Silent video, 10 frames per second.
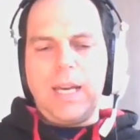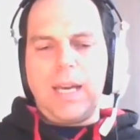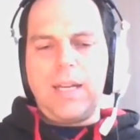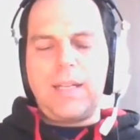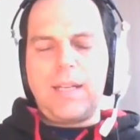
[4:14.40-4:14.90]

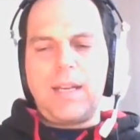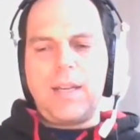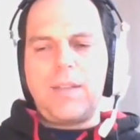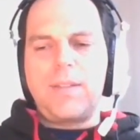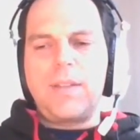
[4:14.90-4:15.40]
And
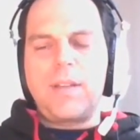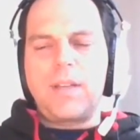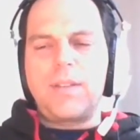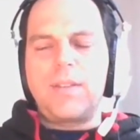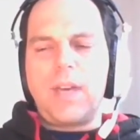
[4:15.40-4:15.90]
uh,
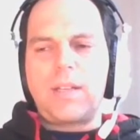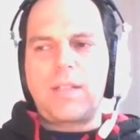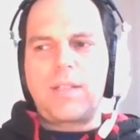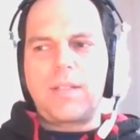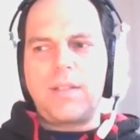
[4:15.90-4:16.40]

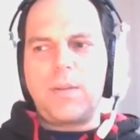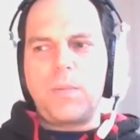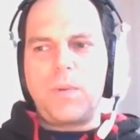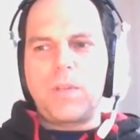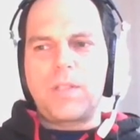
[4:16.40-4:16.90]
that
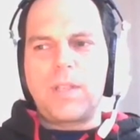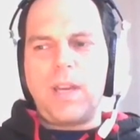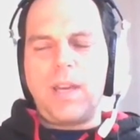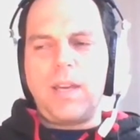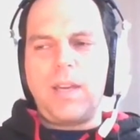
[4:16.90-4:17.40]
was
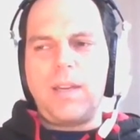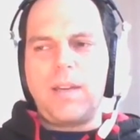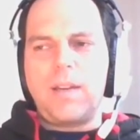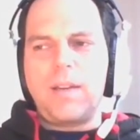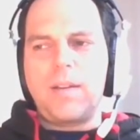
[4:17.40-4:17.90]

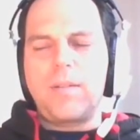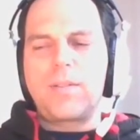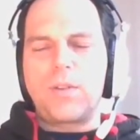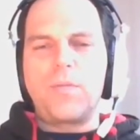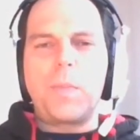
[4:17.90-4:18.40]
a
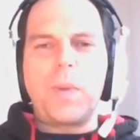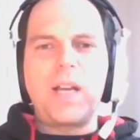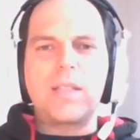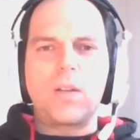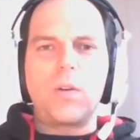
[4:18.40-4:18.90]
uh, sort of a
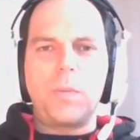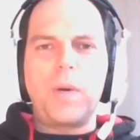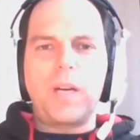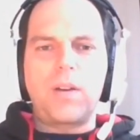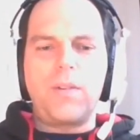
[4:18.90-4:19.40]
milestone in
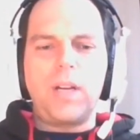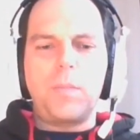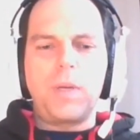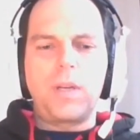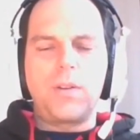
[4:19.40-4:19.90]
my
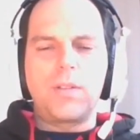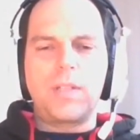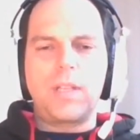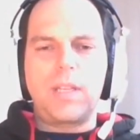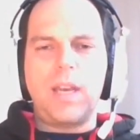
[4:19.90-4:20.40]
career
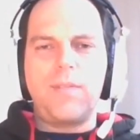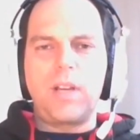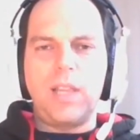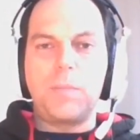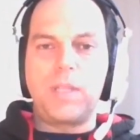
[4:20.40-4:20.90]
because it gave
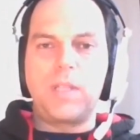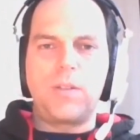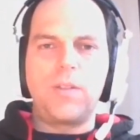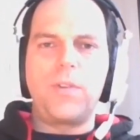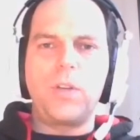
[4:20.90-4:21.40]
a glimpse
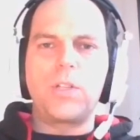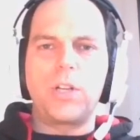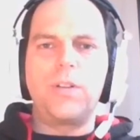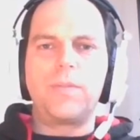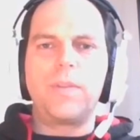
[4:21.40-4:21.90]
into the
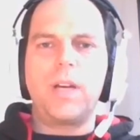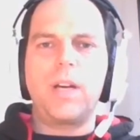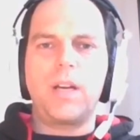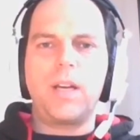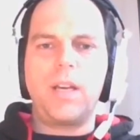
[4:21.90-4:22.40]
future.
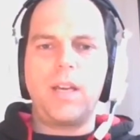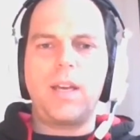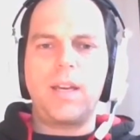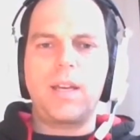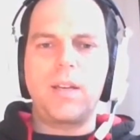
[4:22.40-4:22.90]
Uh,
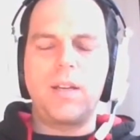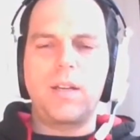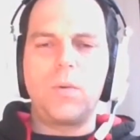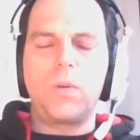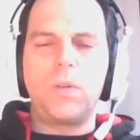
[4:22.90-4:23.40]

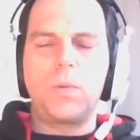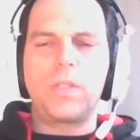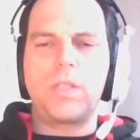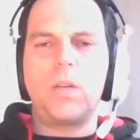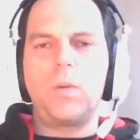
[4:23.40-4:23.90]
Google
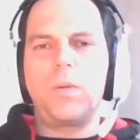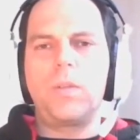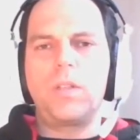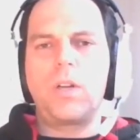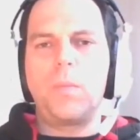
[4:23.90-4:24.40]
was the
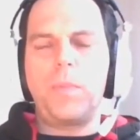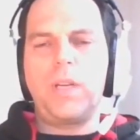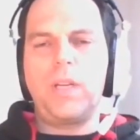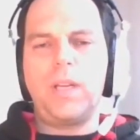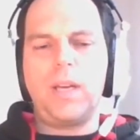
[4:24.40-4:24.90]
only
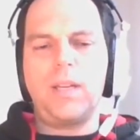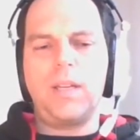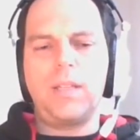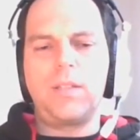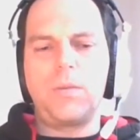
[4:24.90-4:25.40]
company
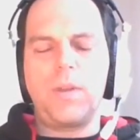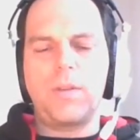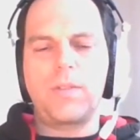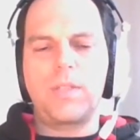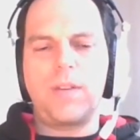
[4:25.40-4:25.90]
in
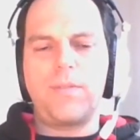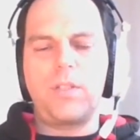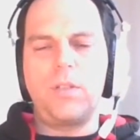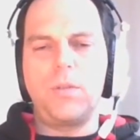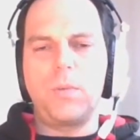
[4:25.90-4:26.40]
2007
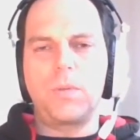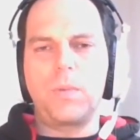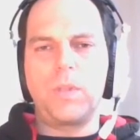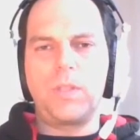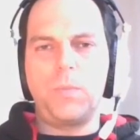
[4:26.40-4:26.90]
to do
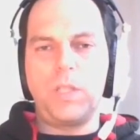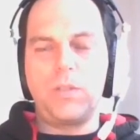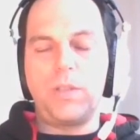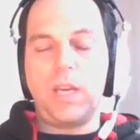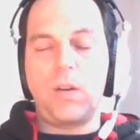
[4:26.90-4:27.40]
what we, we
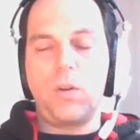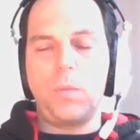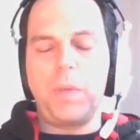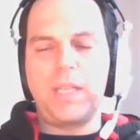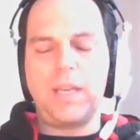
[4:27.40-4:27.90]
today
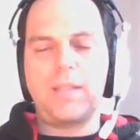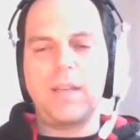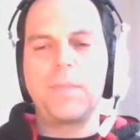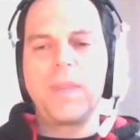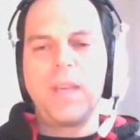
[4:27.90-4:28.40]
call big
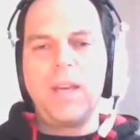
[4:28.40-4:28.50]
data.